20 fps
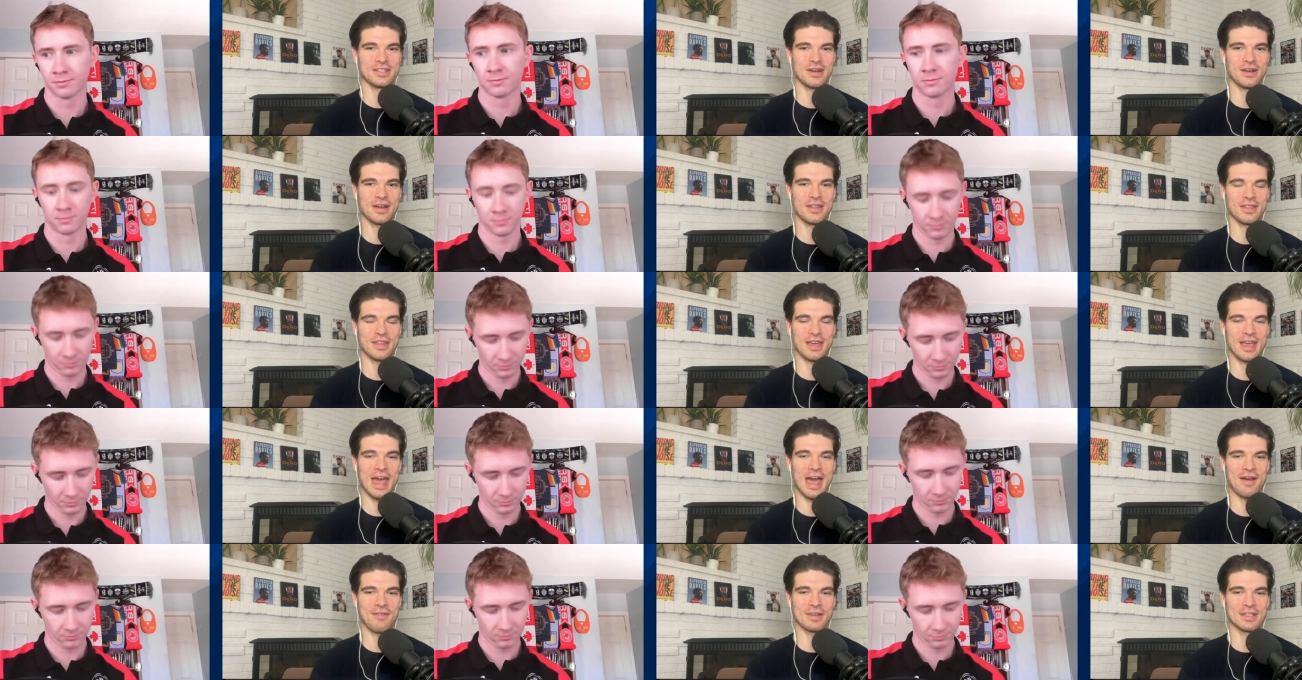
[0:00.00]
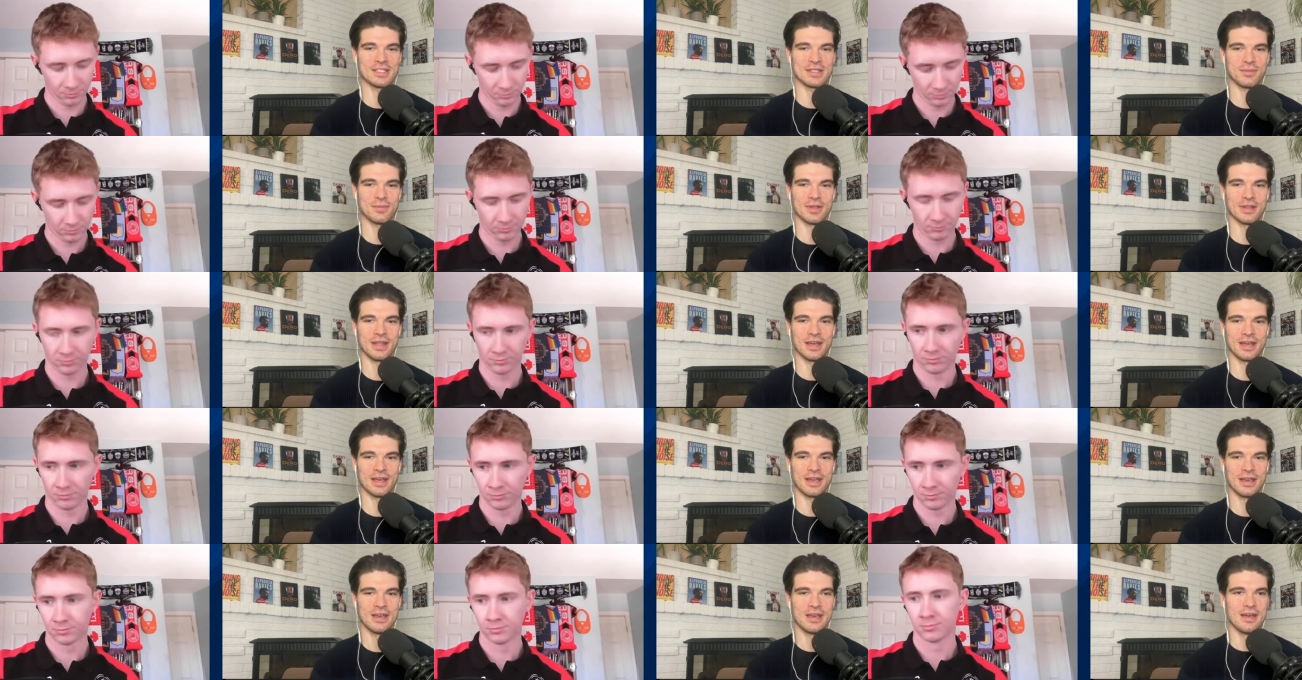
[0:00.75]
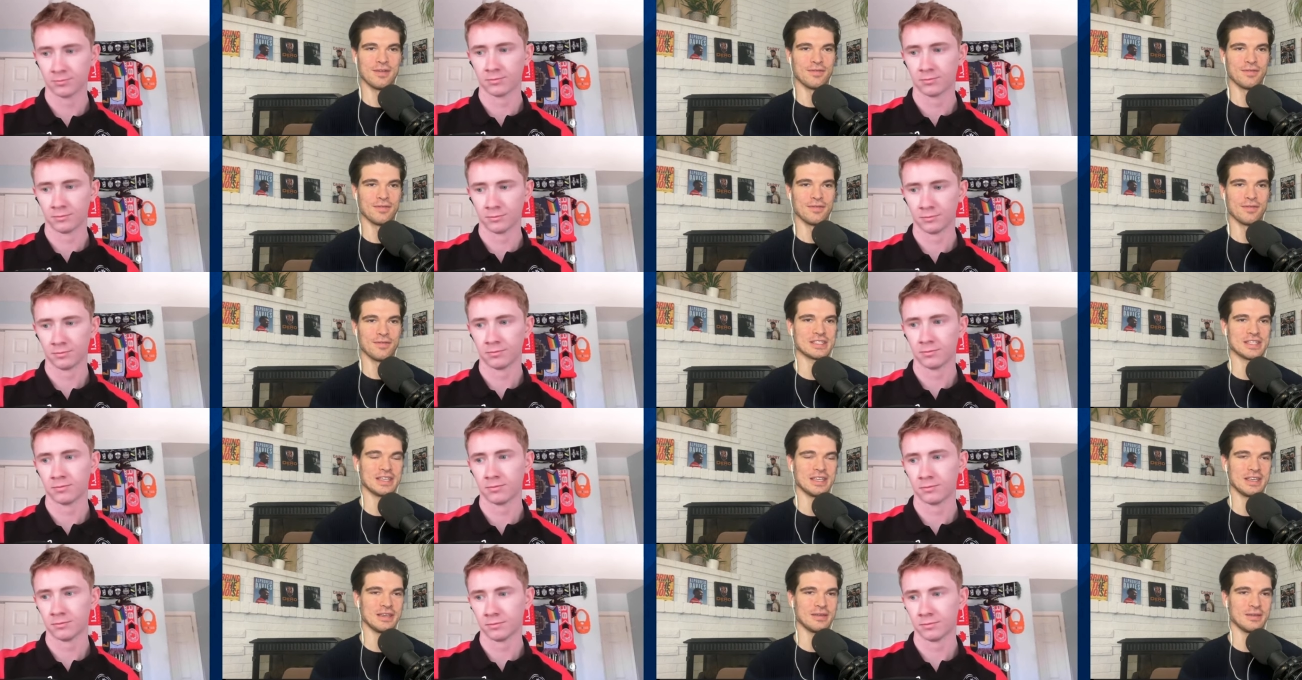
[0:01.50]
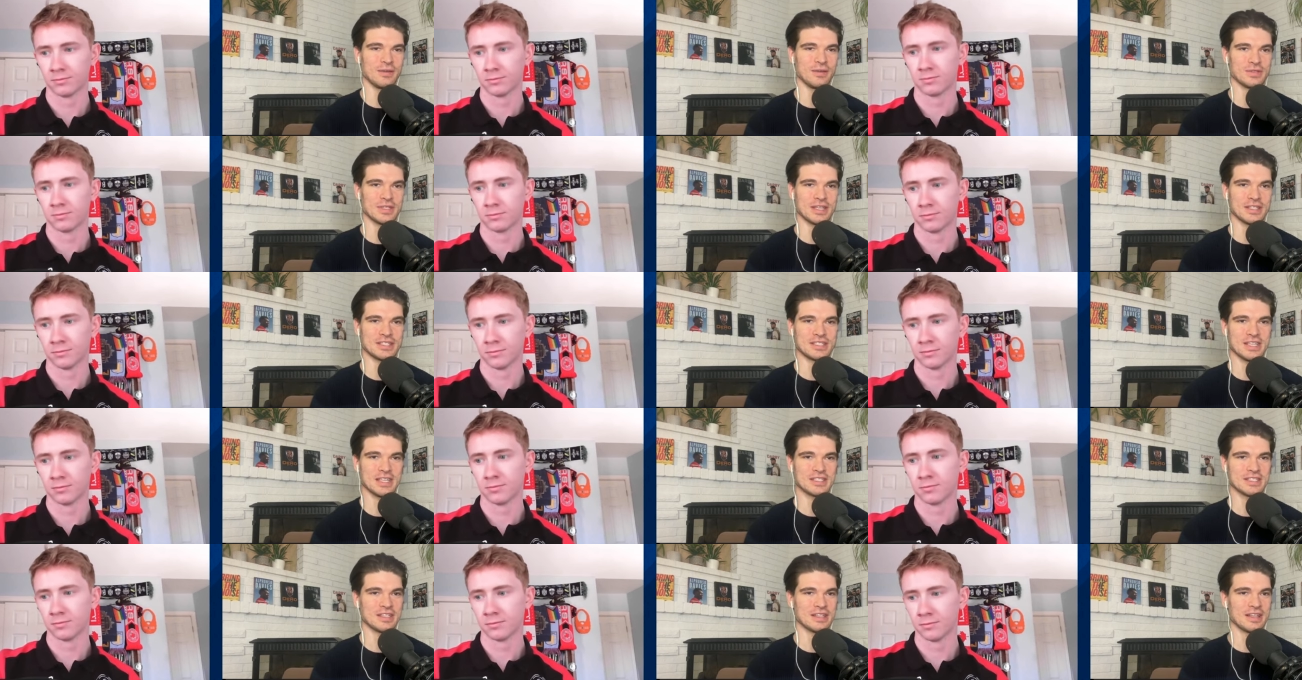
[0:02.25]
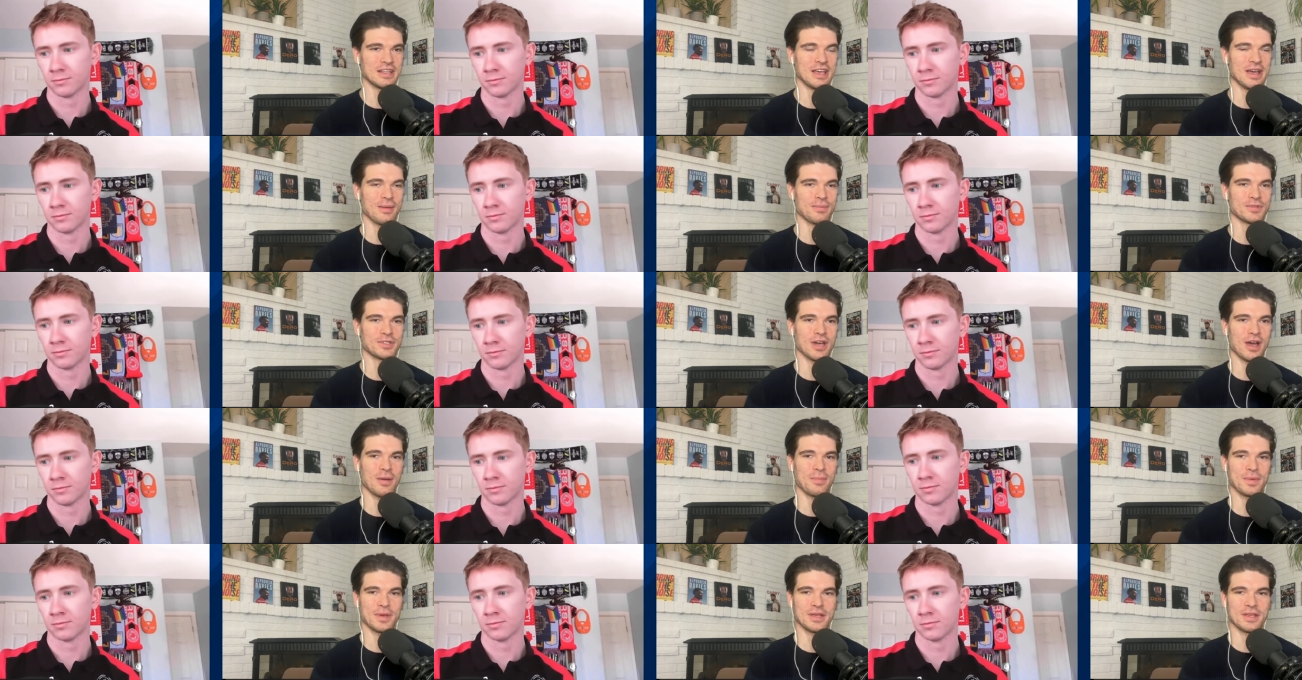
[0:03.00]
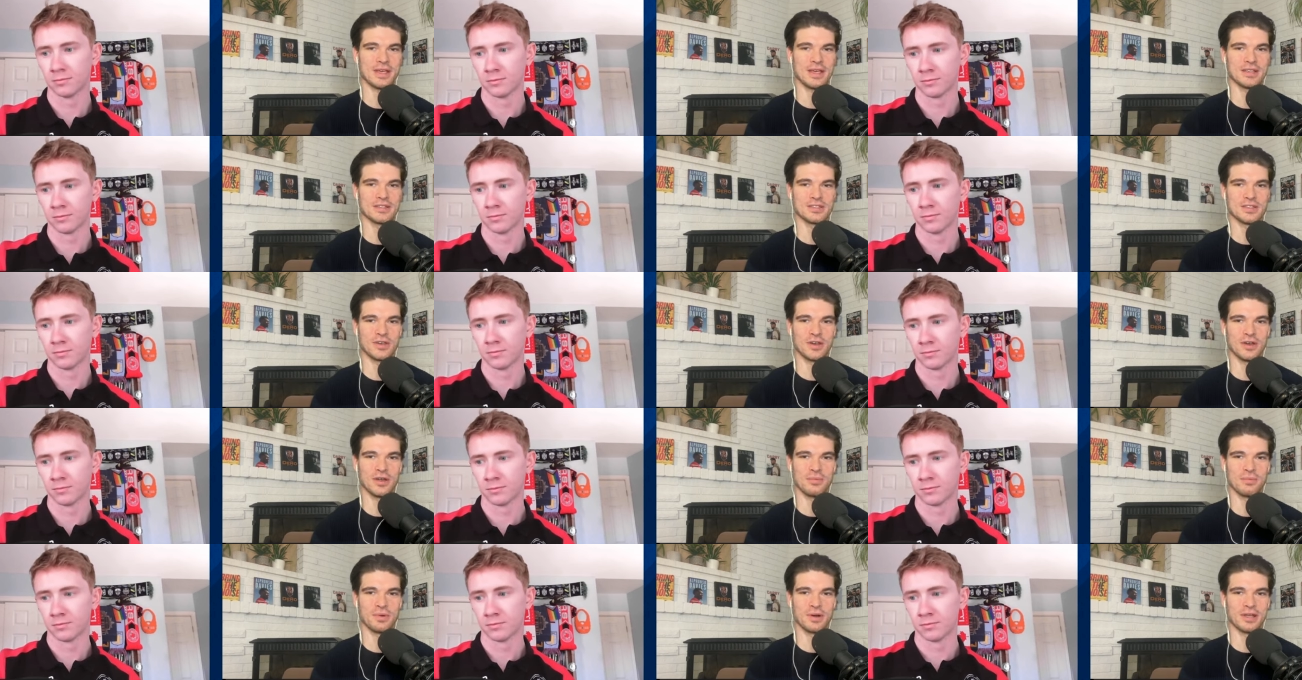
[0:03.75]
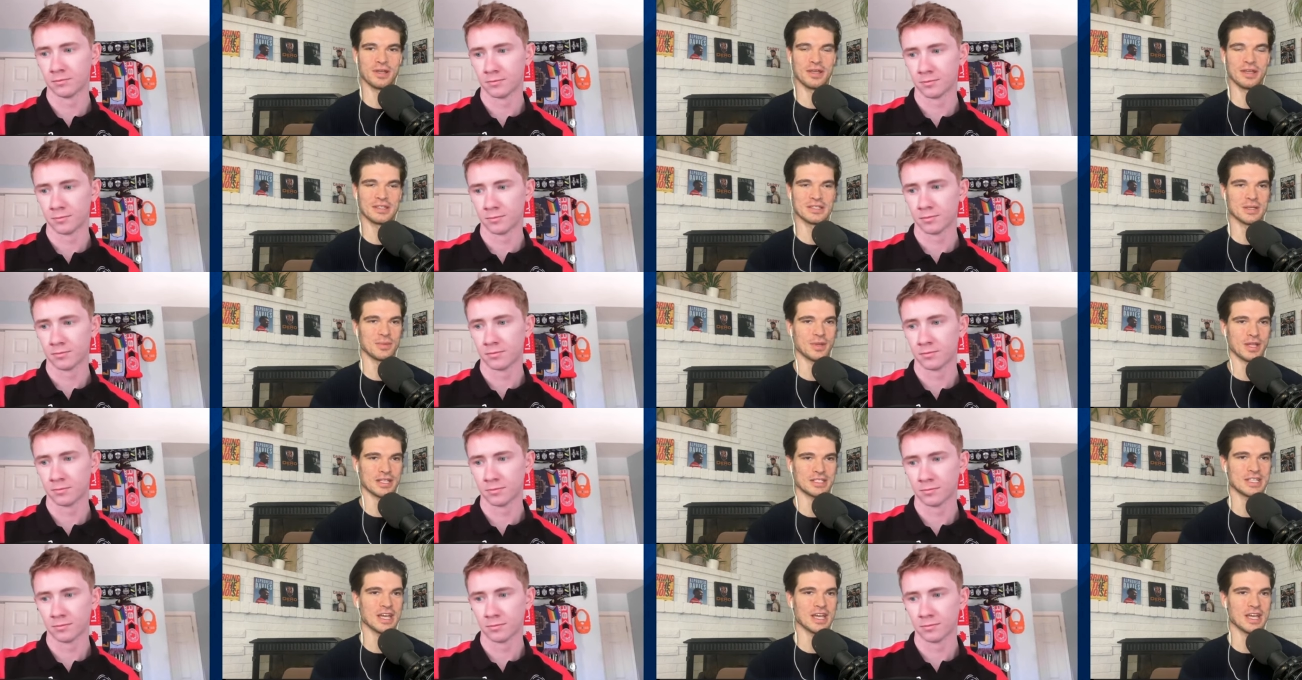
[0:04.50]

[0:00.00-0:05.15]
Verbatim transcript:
Speaker 1: I think having someone like Volesky, who's consistently up top, is good. Bringing in someone like